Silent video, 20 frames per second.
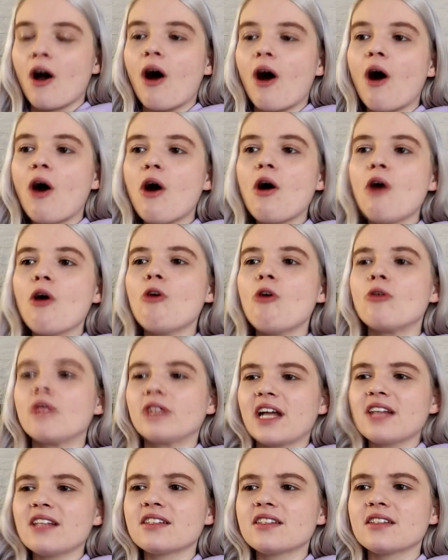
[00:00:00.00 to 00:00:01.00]
Oh,
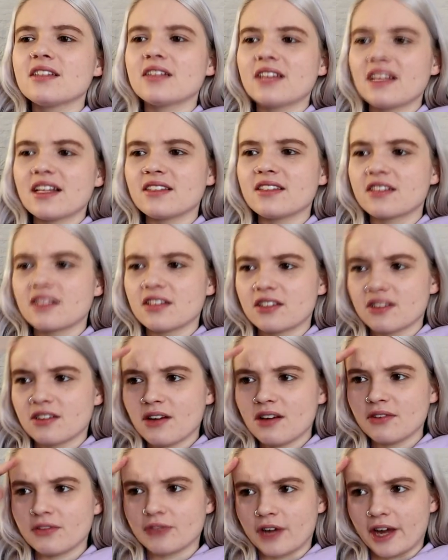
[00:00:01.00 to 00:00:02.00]
that's the
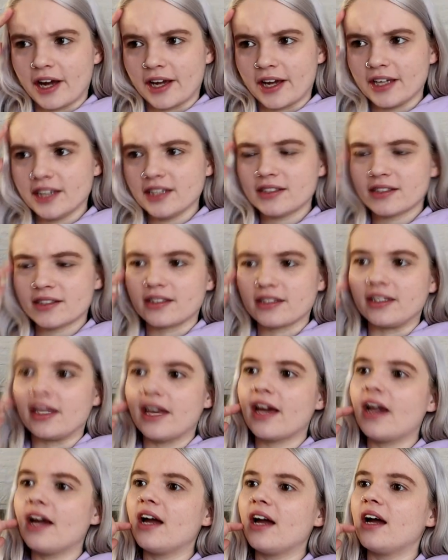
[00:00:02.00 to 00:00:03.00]
sun, right?
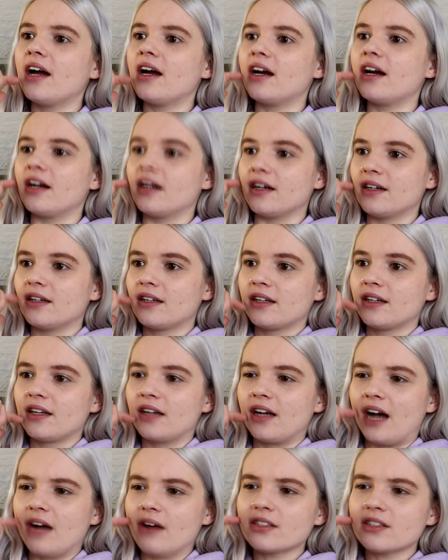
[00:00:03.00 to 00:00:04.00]
Yeah.
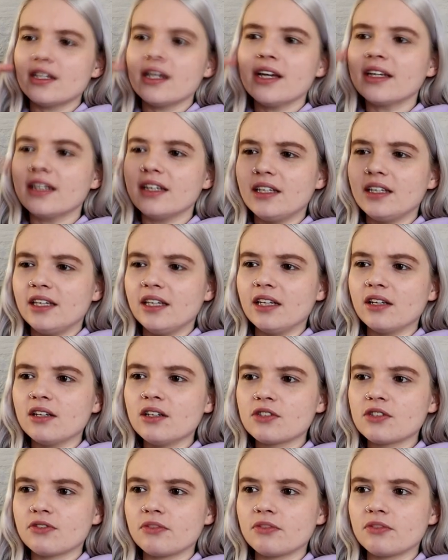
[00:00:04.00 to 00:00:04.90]
I was like, he looks